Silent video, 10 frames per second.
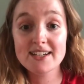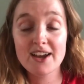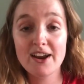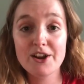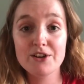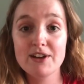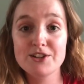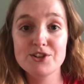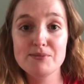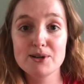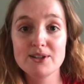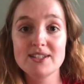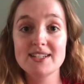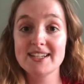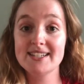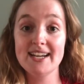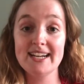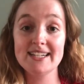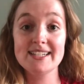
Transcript: cutting your vegetables to sitting